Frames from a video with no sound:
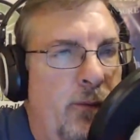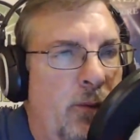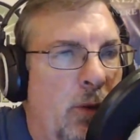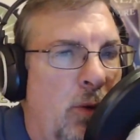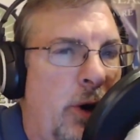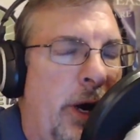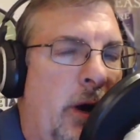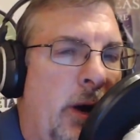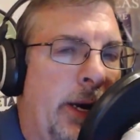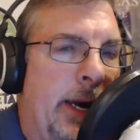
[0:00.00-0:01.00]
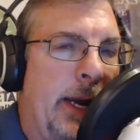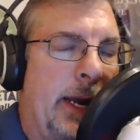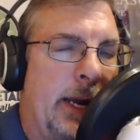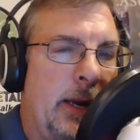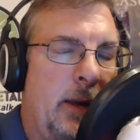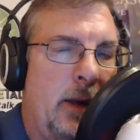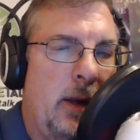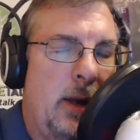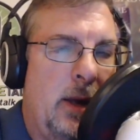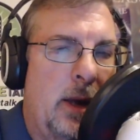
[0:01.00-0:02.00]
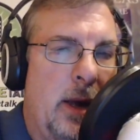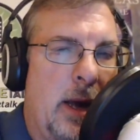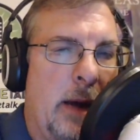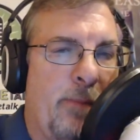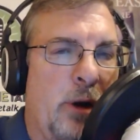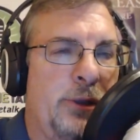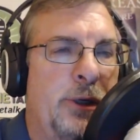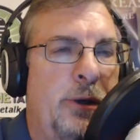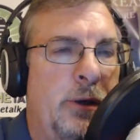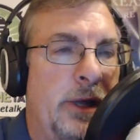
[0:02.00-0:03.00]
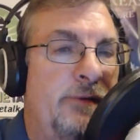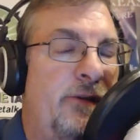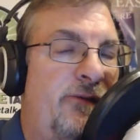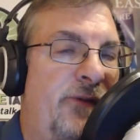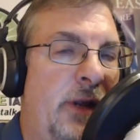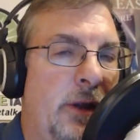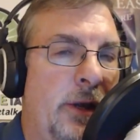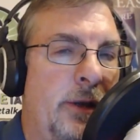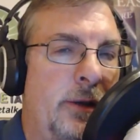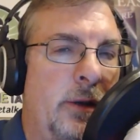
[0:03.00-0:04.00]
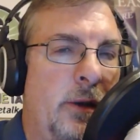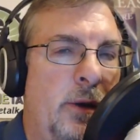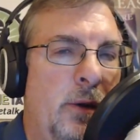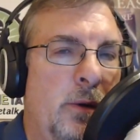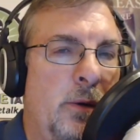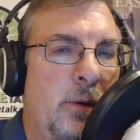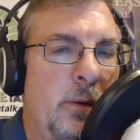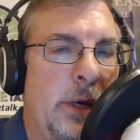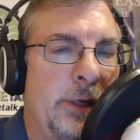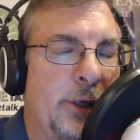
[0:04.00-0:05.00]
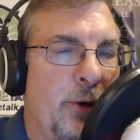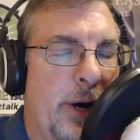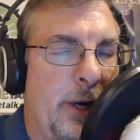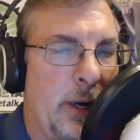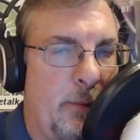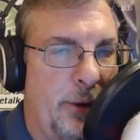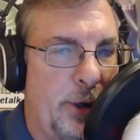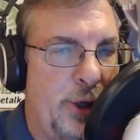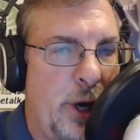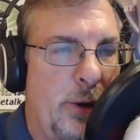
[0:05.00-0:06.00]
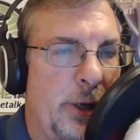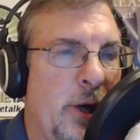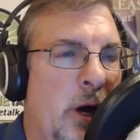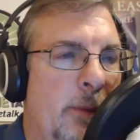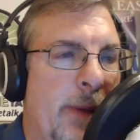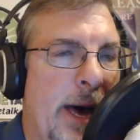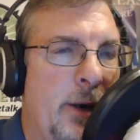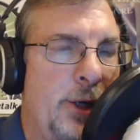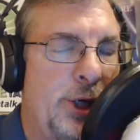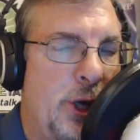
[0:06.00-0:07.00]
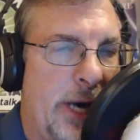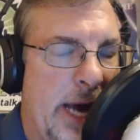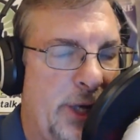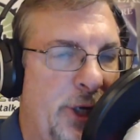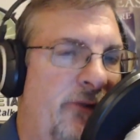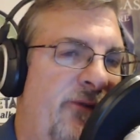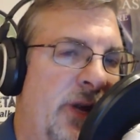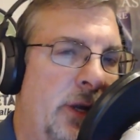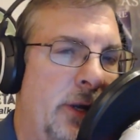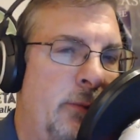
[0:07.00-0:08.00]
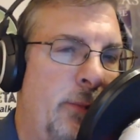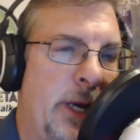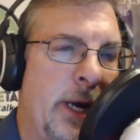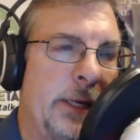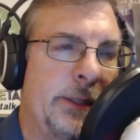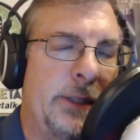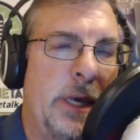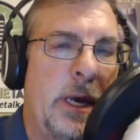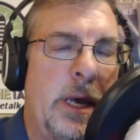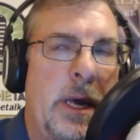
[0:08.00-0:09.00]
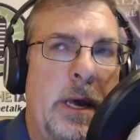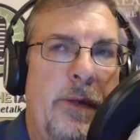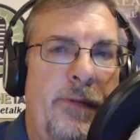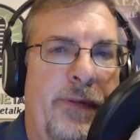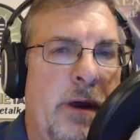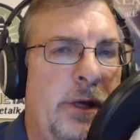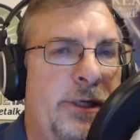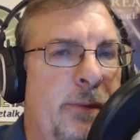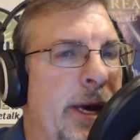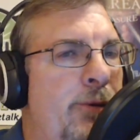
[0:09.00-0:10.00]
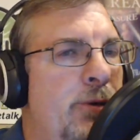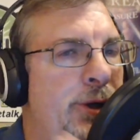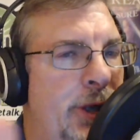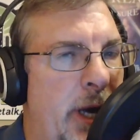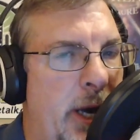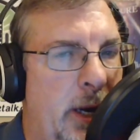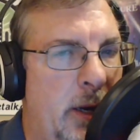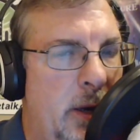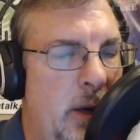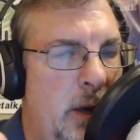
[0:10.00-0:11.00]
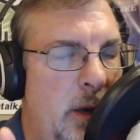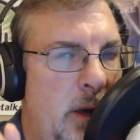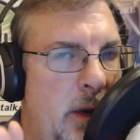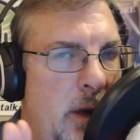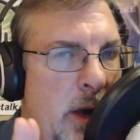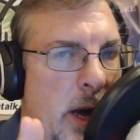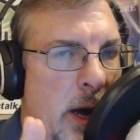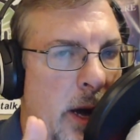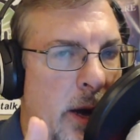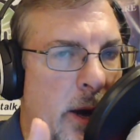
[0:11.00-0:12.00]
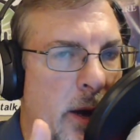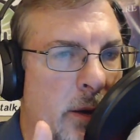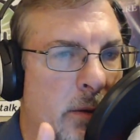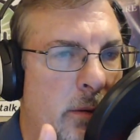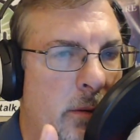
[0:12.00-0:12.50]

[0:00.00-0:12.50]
working on getting a person who lives in Finland who has agreed to come on the show and talk about geocaching in Finland, because there are some interesting rules